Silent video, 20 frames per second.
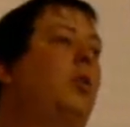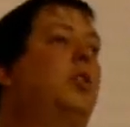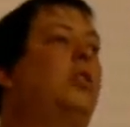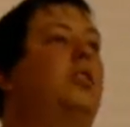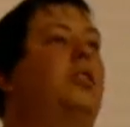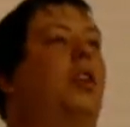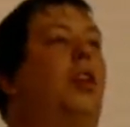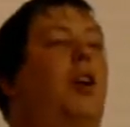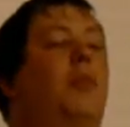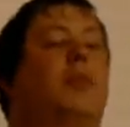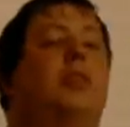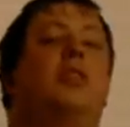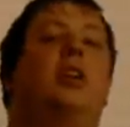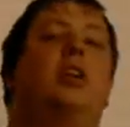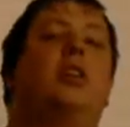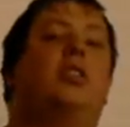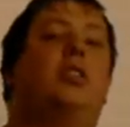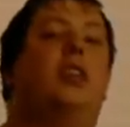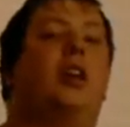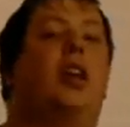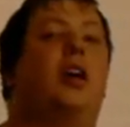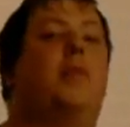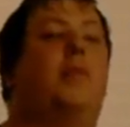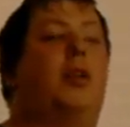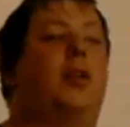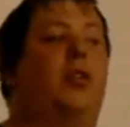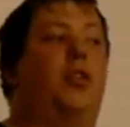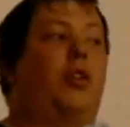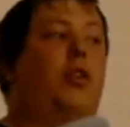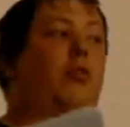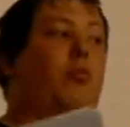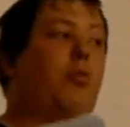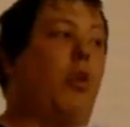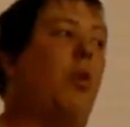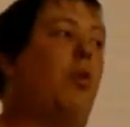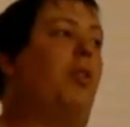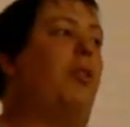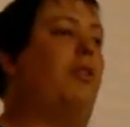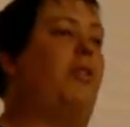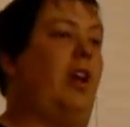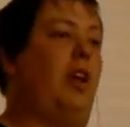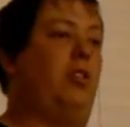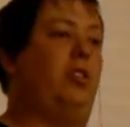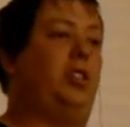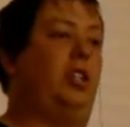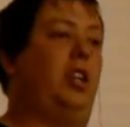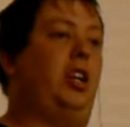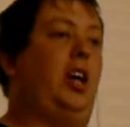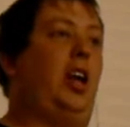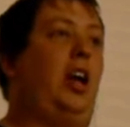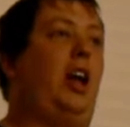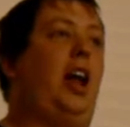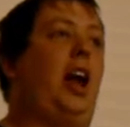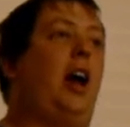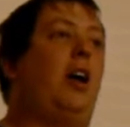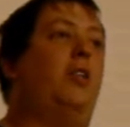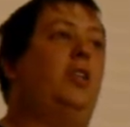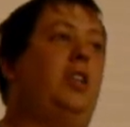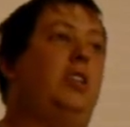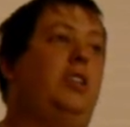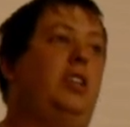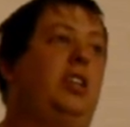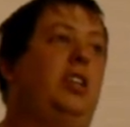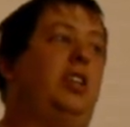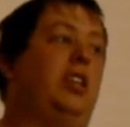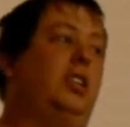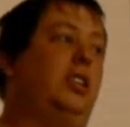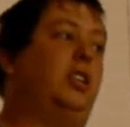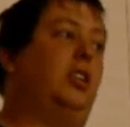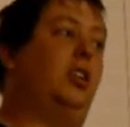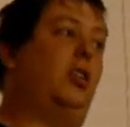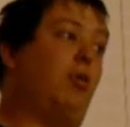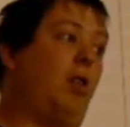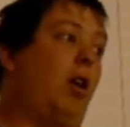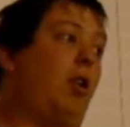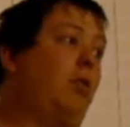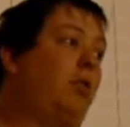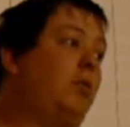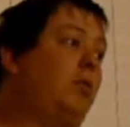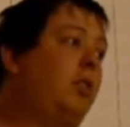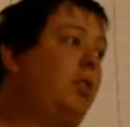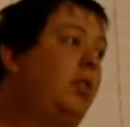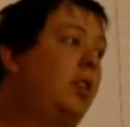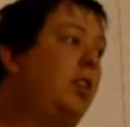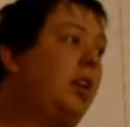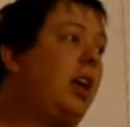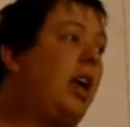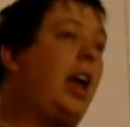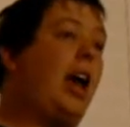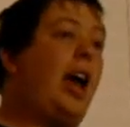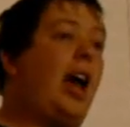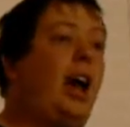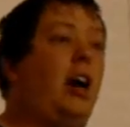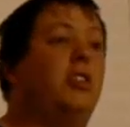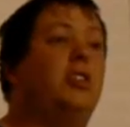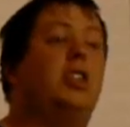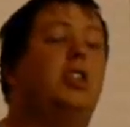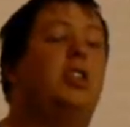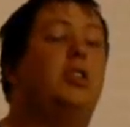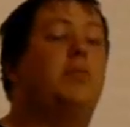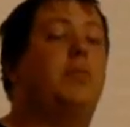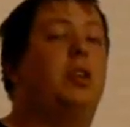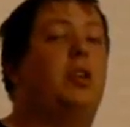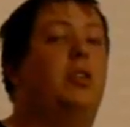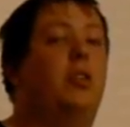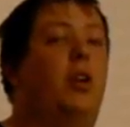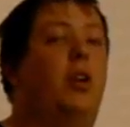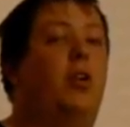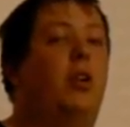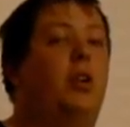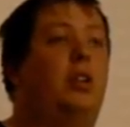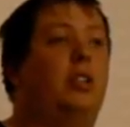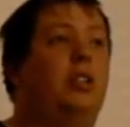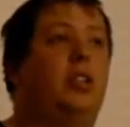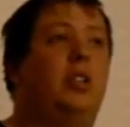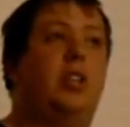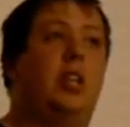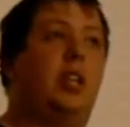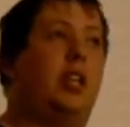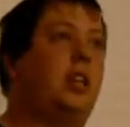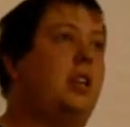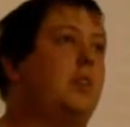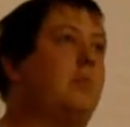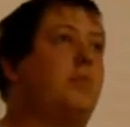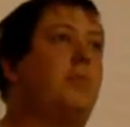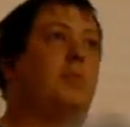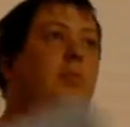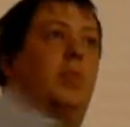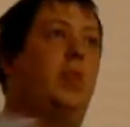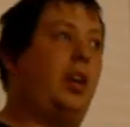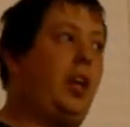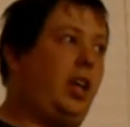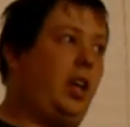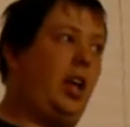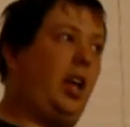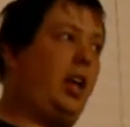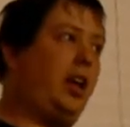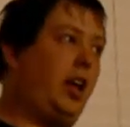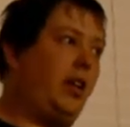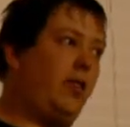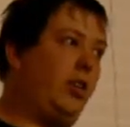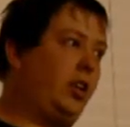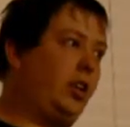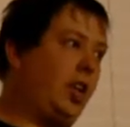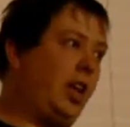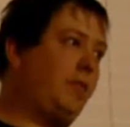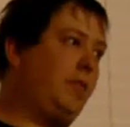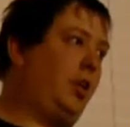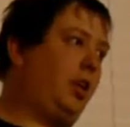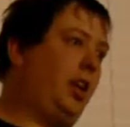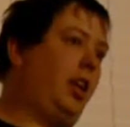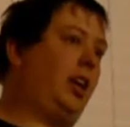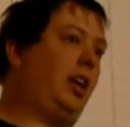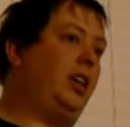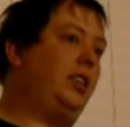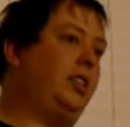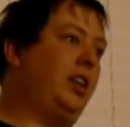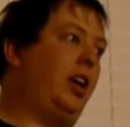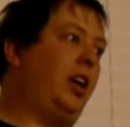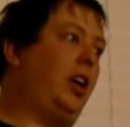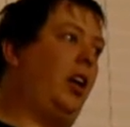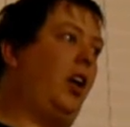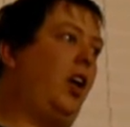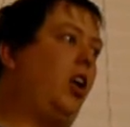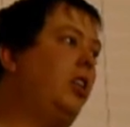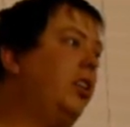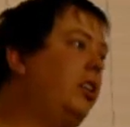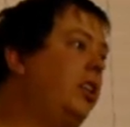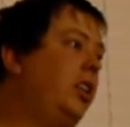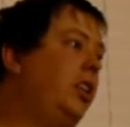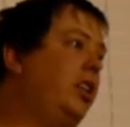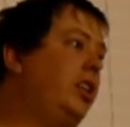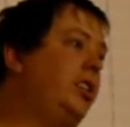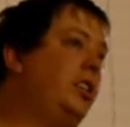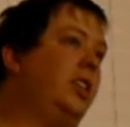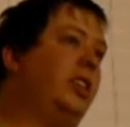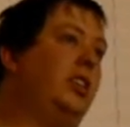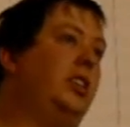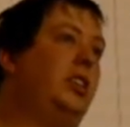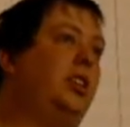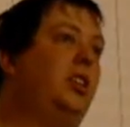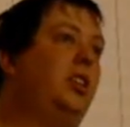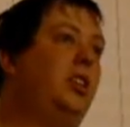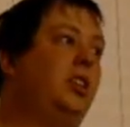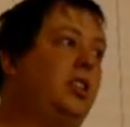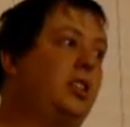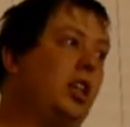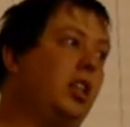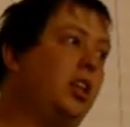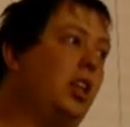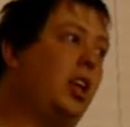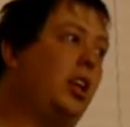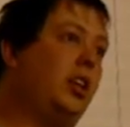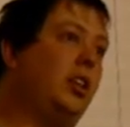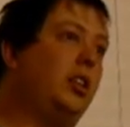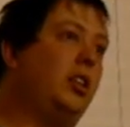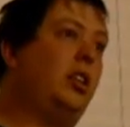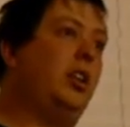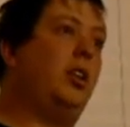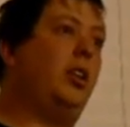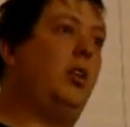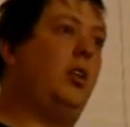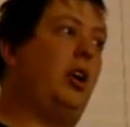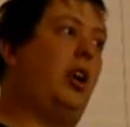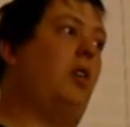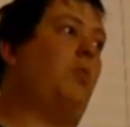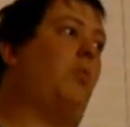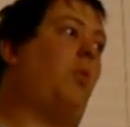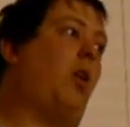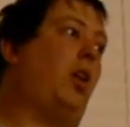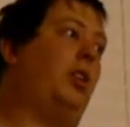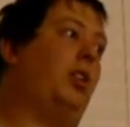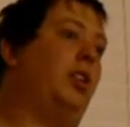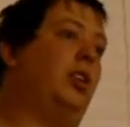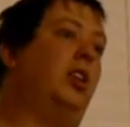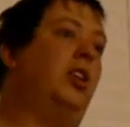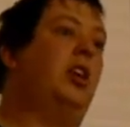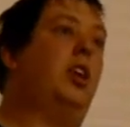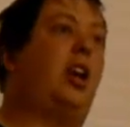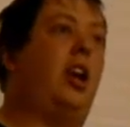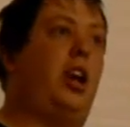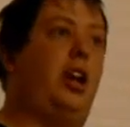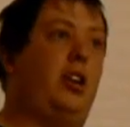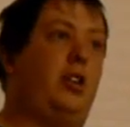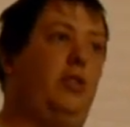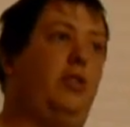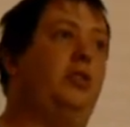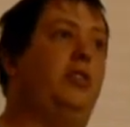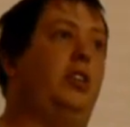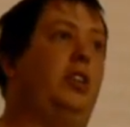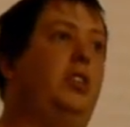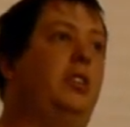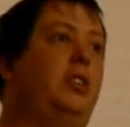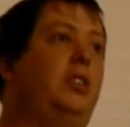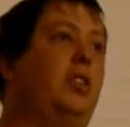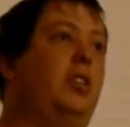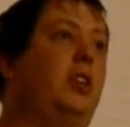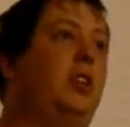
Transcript: So I'm going to talk to you today about the growth of algae and how easy it is to grow. Algae can be grown in every climate, like I said. All it needs is sunlight and water and nutrients.